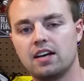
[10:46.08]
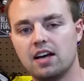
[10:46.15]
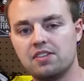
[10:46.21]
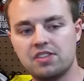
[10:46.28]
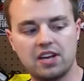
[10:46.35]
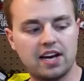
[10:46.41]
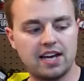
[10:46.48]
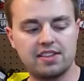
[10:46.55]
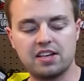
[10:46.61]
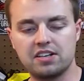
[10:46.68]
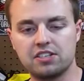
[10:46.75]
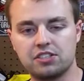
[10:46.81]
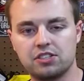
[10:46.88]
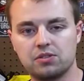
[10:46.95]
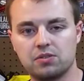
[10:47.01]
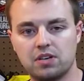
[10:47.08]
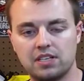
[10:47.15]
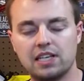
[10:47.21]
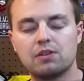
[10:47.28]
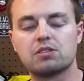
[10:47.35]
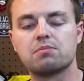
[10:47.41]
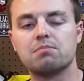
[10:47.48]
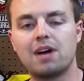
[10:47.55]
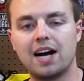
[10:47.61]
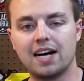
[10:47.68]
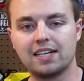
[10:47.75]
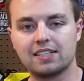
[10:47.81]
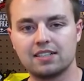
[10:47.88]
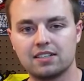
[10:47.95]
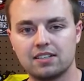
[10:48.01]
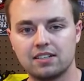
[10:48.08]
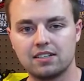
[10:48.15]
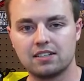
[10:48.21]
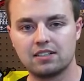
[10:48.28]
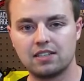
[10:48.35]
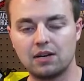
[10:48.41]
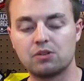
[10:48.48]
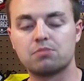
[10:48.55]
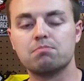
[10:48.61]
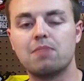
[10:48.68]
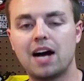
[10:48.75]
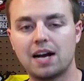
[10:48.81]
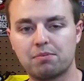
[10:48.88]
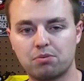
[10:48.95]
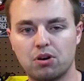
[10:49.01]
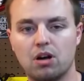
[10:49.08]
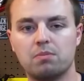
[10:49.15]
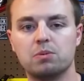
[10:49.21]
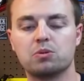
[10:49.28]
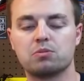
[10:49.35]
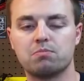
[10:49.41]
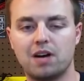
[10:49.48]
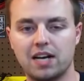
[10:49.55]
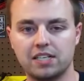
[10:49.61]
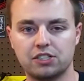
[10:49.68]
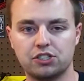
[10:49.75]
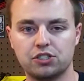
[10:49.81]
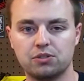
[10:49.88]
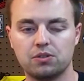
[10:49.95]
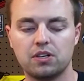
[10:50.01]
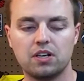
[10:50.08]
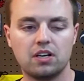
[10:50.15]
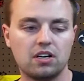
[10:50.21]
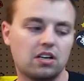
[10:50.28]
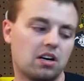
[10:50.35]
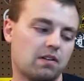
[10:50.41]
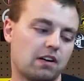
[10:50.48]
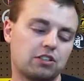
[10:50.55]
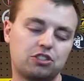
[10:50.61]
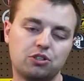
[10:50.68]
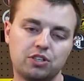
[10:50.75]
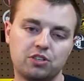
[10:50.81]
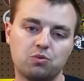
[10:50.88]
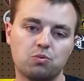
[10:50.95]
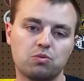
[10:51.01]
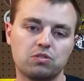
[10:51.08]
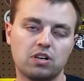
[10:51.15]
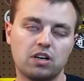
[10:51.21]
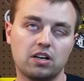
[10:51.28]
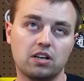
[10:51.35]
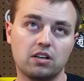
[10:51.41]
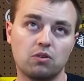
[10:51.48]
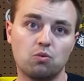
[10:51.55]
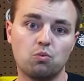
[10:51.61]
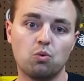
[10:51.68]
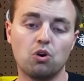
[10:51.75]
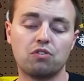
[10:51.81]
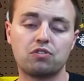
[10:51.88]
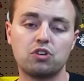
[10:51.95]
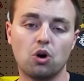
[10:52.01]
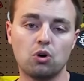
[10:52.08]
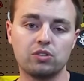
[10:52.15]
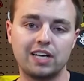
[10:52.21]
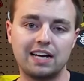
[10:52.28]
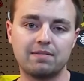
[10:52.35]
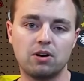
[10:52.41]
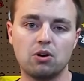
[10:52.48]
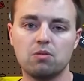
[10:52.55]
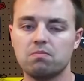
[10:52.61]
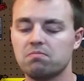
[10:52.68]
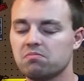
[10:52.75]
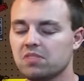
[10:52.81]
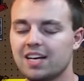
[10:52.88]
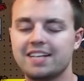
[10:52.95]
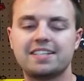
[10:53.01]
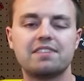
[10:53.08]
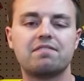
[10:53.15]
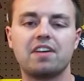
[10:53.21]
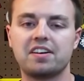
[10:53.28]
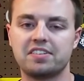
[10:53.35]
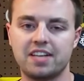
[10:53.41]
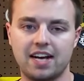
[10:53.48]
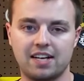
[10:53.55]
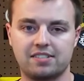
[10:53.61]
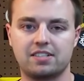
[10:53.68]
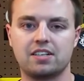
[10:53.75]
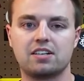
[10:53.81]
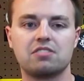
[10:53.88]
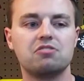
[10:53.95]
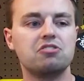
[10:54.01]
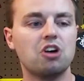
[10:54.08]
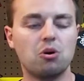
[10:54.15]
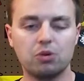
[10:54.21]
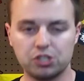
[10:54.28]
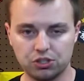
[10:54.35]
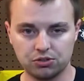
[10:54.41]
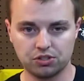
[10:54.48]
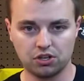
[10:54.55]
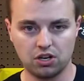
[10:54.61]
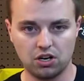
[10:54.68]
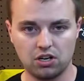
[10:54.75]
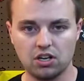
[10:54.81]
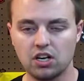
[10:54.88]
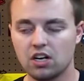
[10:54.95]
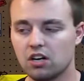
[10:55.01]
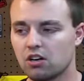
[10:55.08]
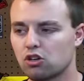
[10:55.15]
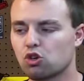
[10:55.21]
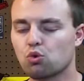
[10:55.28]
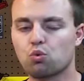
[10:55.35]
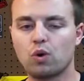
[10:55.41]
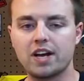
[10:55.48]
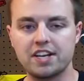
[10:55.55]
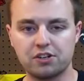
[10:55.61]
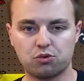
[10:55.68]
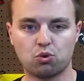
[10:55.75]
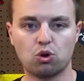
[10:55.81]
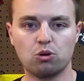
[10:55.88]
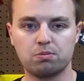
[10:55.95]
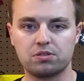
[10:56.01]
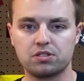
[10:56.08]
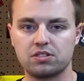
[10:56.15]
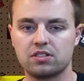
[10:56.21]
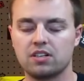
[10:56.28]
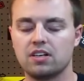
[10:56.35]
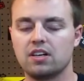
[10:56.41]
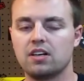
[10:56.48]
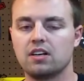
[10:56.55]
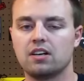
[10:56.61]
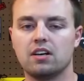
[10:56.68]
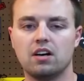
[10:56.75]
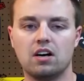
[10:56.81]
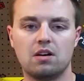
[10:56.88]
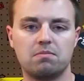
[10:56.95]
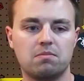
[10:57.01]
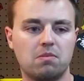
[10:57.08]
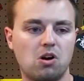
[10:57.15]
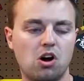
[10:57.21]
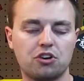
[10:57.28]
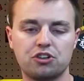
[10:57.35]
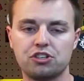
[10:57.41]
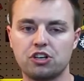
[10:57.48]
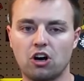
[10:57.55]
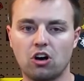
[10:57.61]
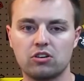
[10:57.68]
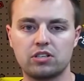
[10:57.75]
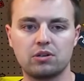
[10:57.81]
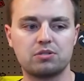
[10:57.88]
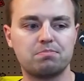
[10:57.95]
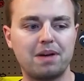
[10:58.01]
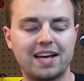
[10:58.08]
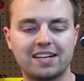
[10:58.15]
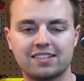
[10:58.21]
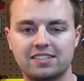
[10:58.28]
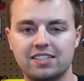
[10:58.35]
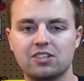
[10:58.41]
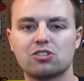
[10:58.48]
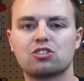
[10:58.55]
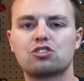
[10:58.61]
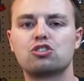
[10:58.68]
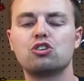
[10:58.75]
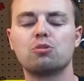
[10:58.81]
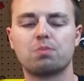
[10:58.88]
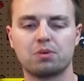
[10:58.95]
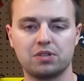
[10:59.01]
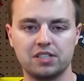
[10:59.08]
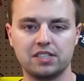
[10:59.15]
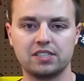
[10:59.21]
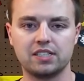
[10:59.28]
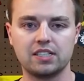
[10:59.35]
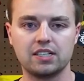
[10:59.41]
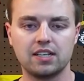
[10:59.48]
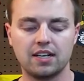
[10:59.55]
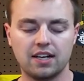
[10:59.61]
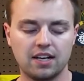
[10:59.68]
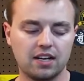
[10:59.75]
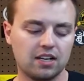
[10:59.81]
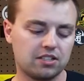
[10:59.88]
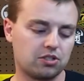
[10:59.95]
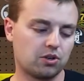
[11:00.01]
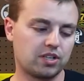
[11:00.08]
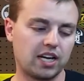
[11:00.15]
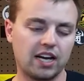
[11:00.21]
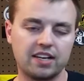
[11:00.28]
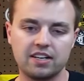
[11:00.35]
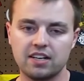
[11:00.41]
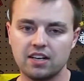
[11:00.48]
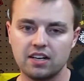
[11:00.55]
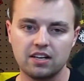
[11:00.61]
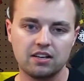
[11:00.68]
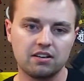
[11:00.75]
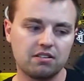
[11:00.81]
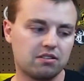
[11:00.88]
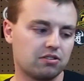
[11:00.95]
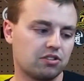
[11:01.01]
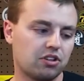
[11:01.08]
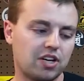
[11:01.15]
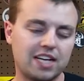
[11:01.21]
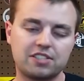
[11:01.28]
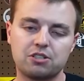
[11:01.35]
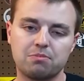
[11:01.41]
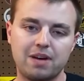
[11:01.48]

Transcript: And then I had that issue, and that was mine. That was my problem, it was my issue. Shooting Wolf Gold ammo, it did fantastic. No issues at all. Great groups. 100 yards, I was banging steel super easy. So again, the Lancer